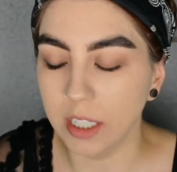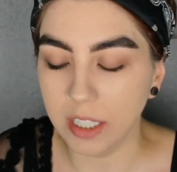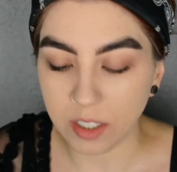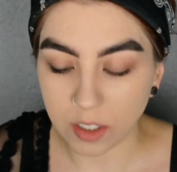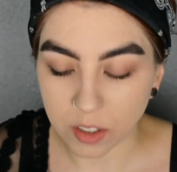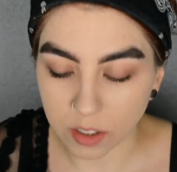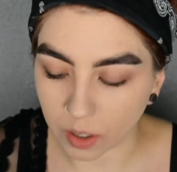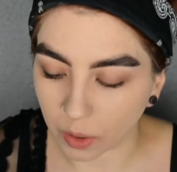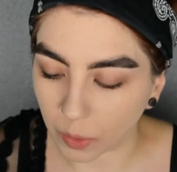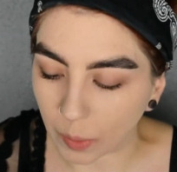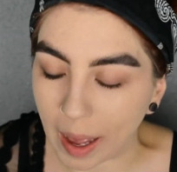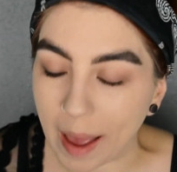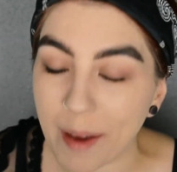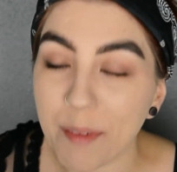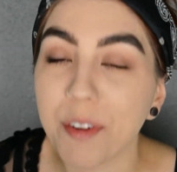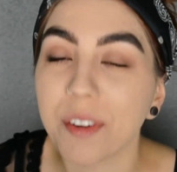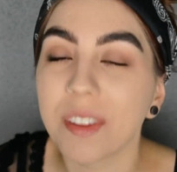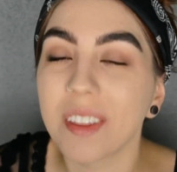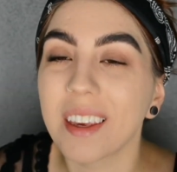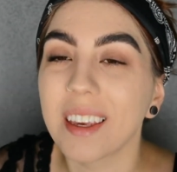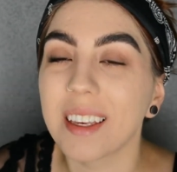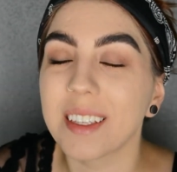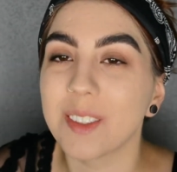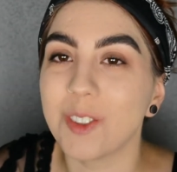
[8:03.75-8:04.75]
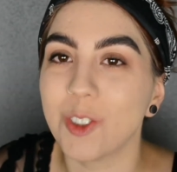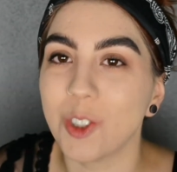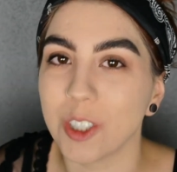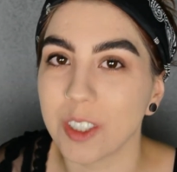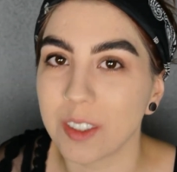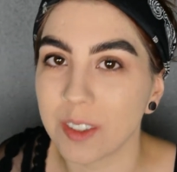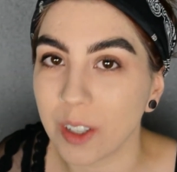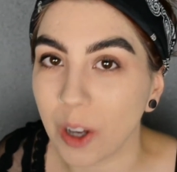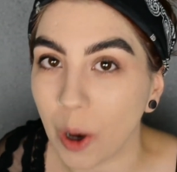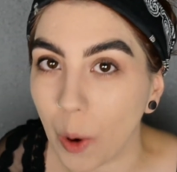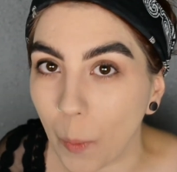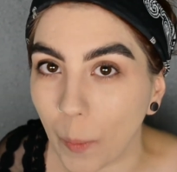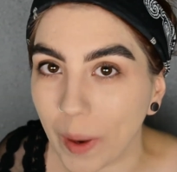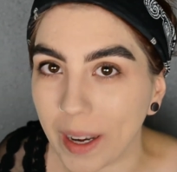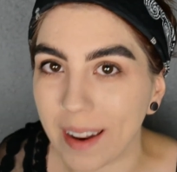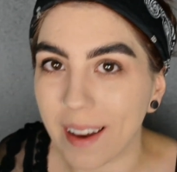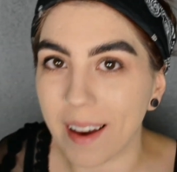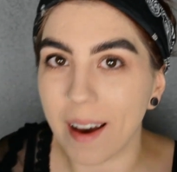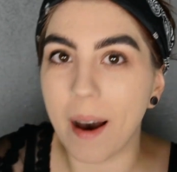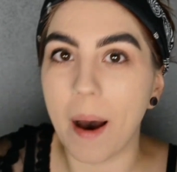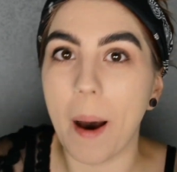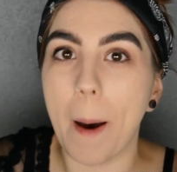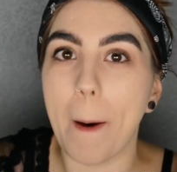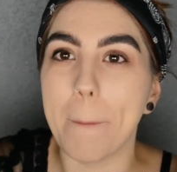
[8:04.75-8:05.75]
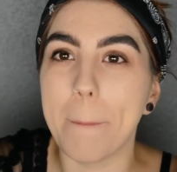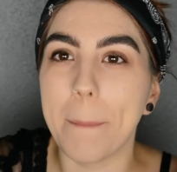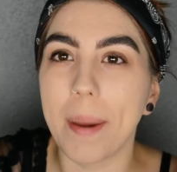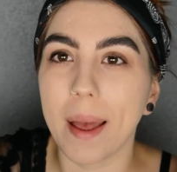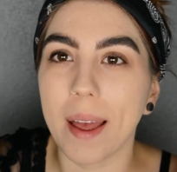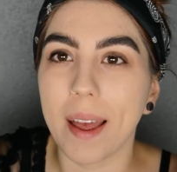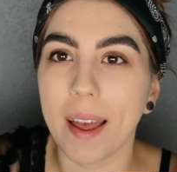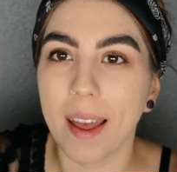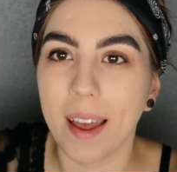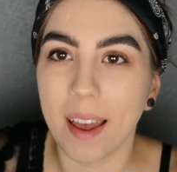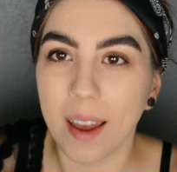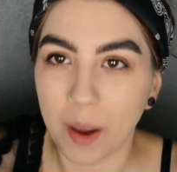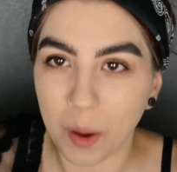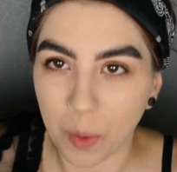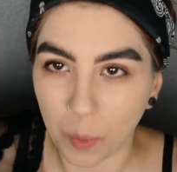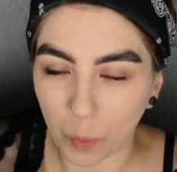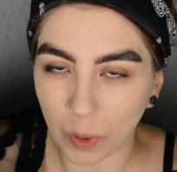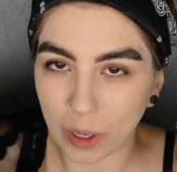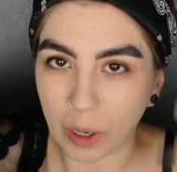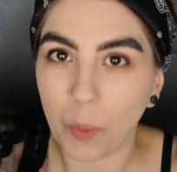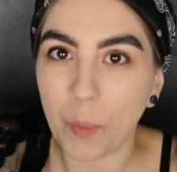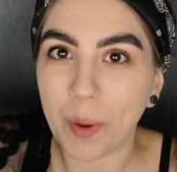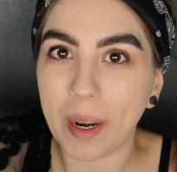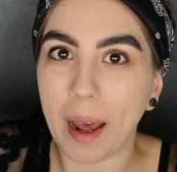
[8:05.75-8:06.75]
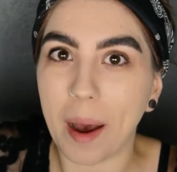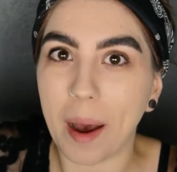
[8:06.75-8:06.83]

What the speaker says: So everything is just going up. We're going